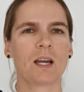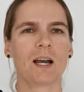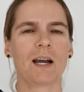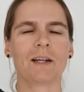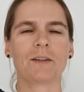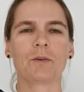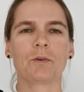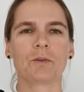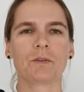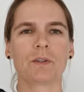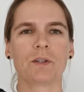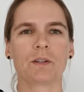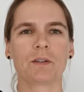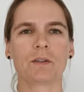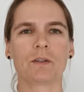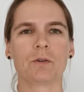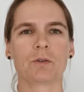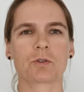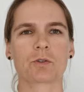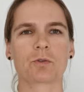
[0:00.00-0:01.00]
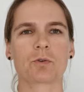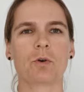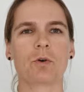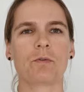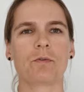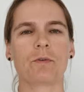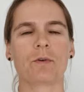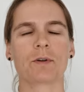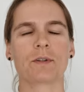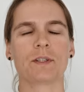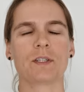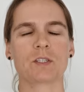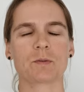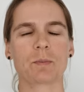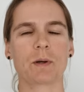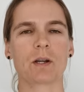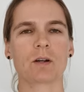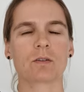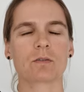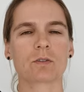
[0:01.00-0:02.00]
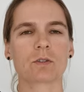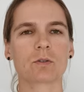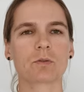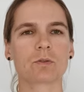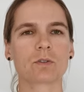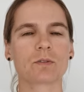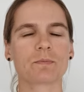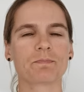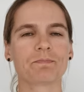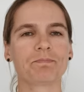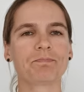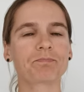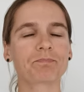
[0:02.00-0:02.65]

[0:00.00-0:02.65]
I don't think you should go for this pair of shoes.